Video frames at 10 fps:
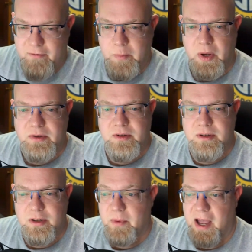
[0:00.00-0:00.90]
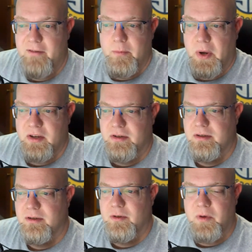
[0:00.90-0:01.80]
imposter syndrome. I have imposter
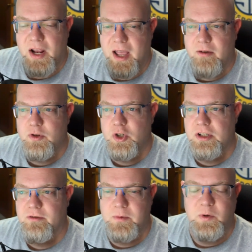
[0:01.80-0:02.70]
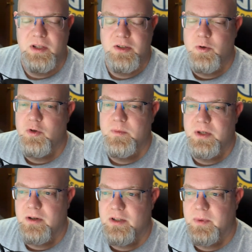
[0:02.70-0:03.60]
syndrome right now just from doing this YouTube
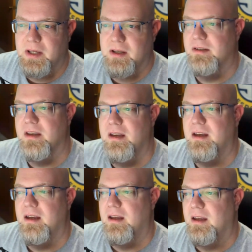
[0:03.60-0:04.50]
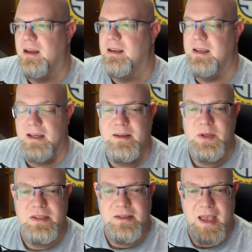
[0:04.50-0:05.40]
series, because yes, I'm a
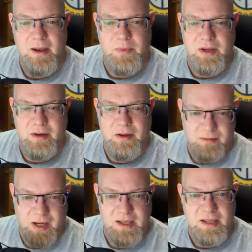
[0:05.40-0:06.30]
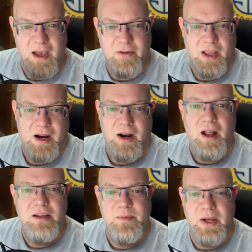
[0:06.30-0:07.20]
sysadmin. Yes, I have a lot of
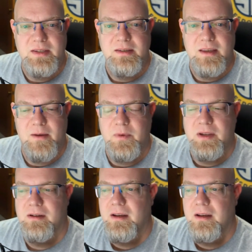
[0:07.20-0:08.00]
knowledge about sysadmin,